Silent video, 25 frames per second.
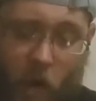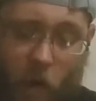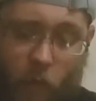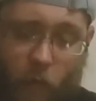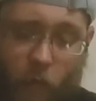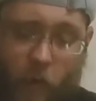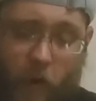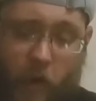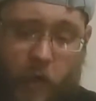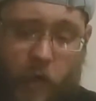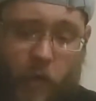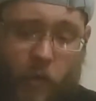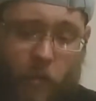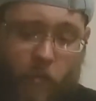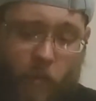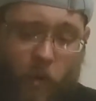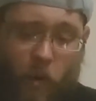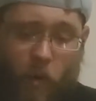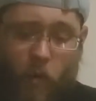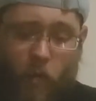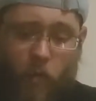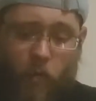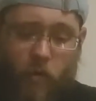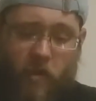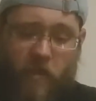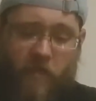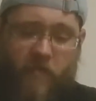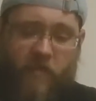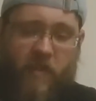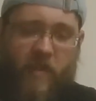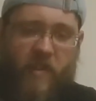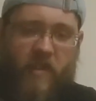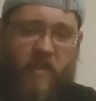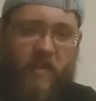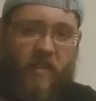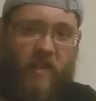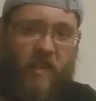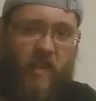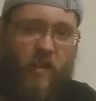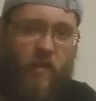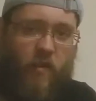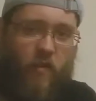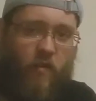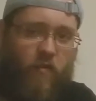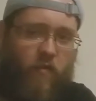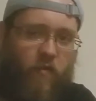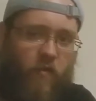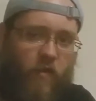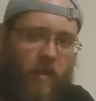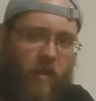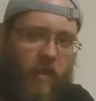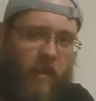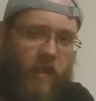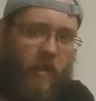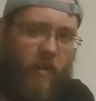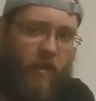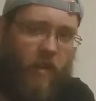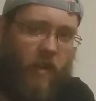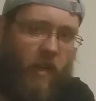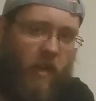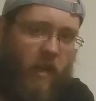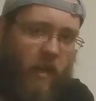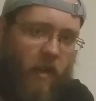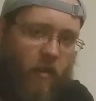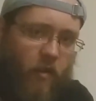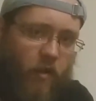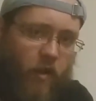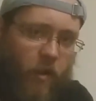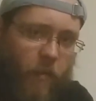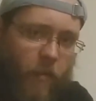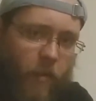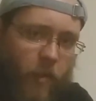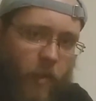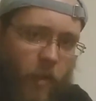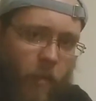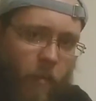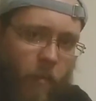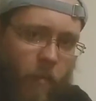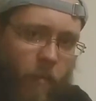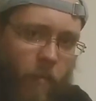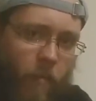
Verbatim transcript: Razor Ramon defeats Diesel for the Intercontinental Championship.